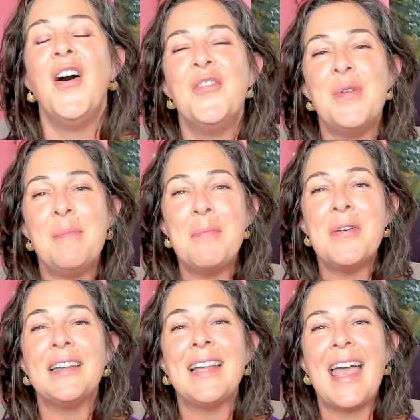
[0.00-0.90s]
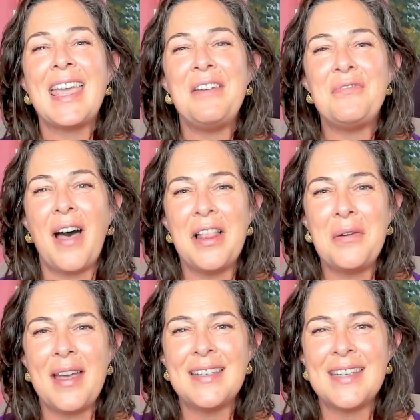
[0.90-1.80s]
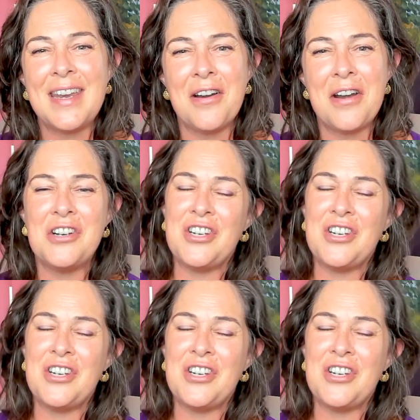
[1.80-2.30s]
Remember to like and follow us here on our